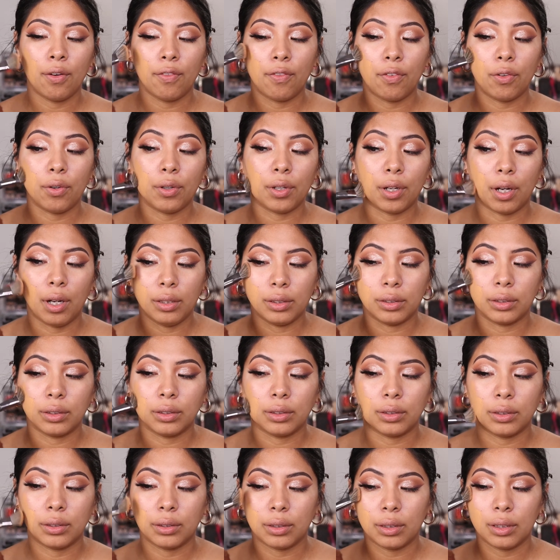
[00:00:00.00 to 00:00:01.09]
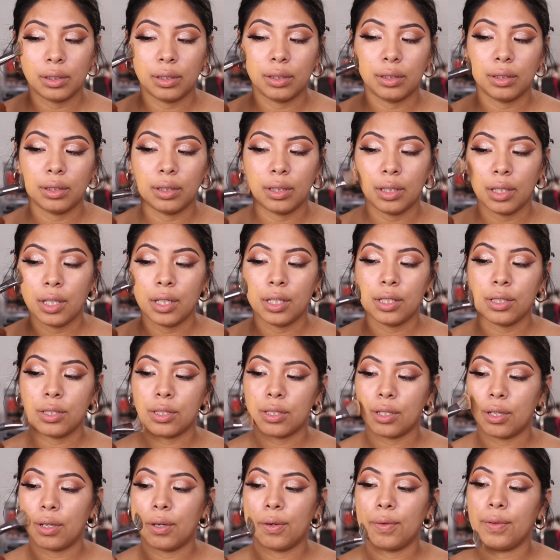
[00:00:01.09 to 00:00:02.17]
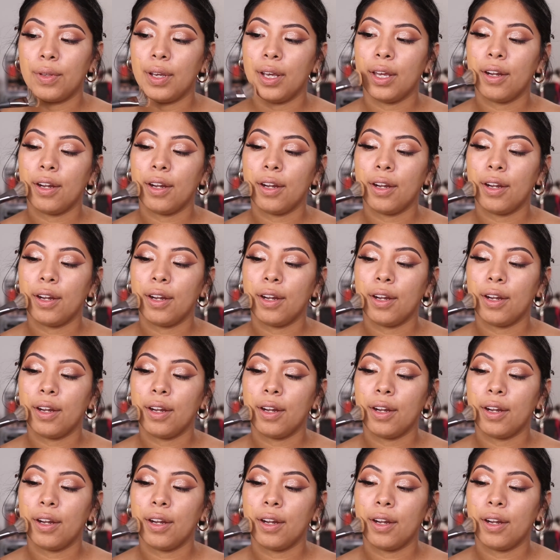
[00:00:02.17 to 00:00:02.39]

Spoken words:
$4. So they